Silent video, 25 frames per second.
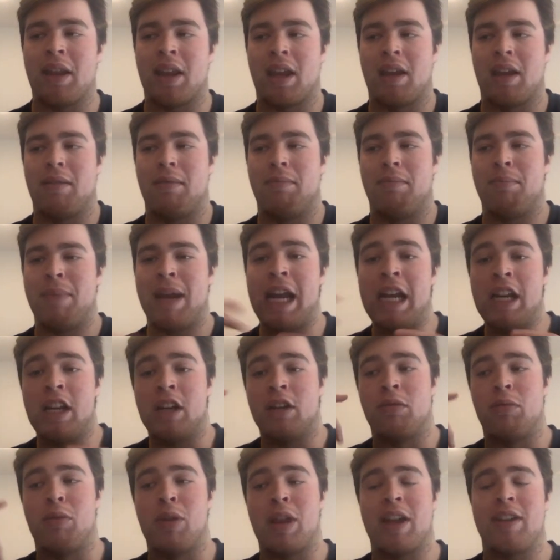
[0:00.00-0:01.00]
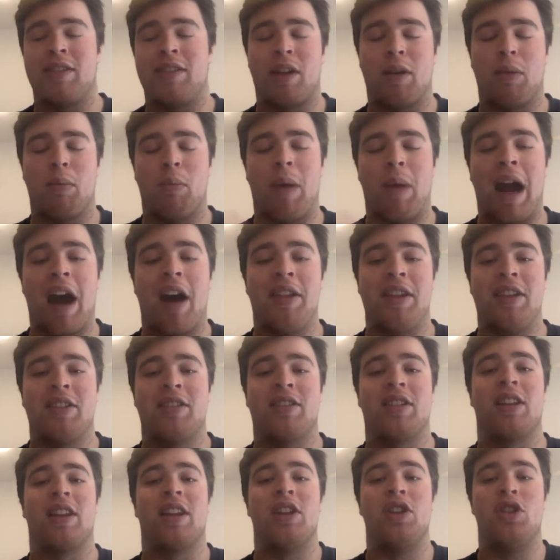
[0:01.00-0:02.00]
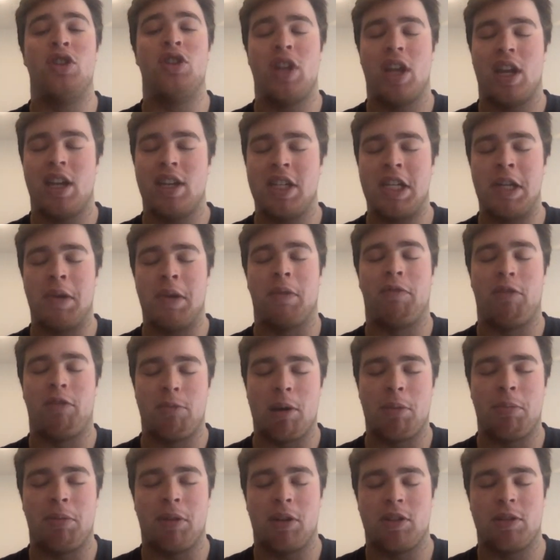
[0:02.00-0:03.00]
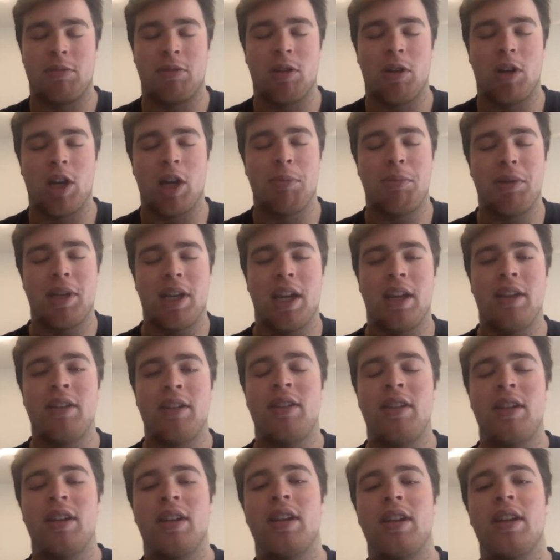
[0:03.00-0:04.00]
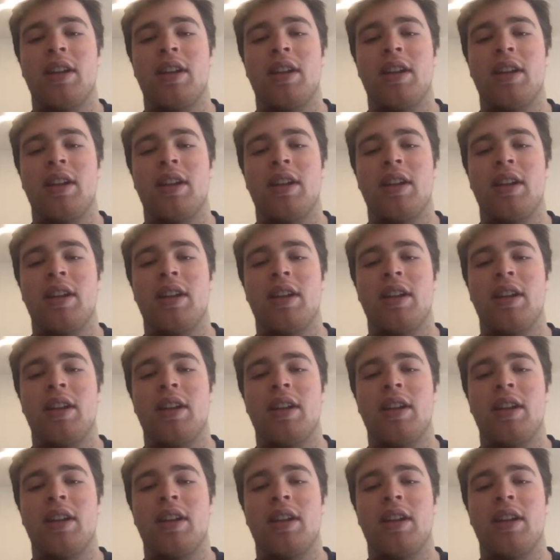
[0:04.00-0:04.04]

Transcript: that made you realize that, wow, these are legit D1 football players I'm going up against?